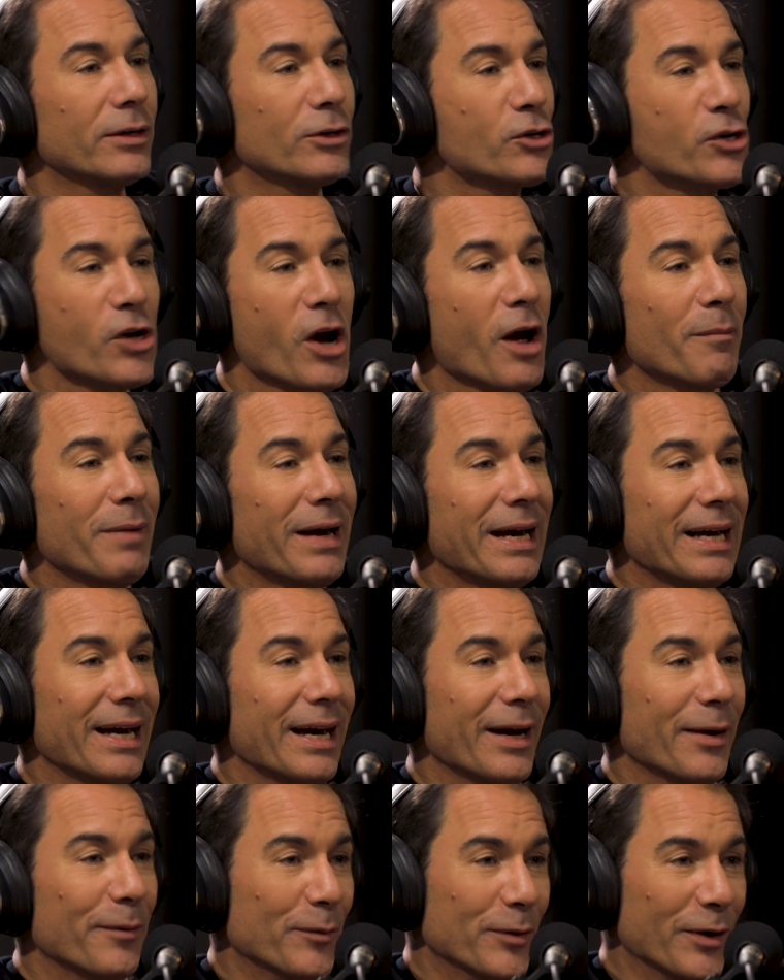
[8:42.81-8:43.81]
at Chum
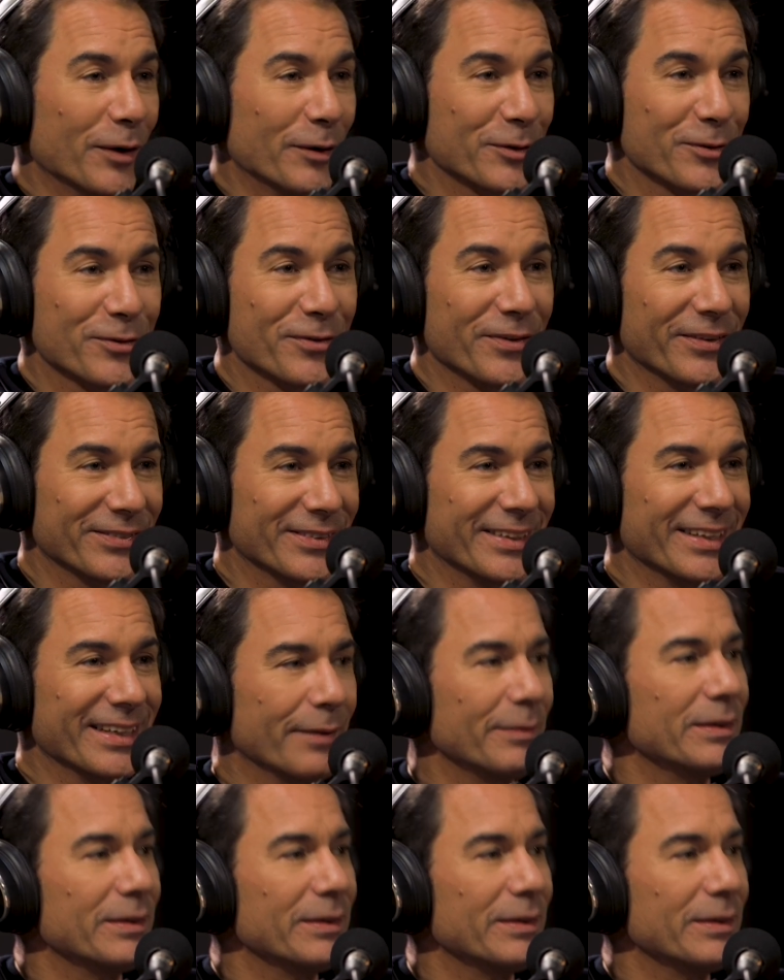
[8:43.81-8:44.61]
AM when I was oh. 15.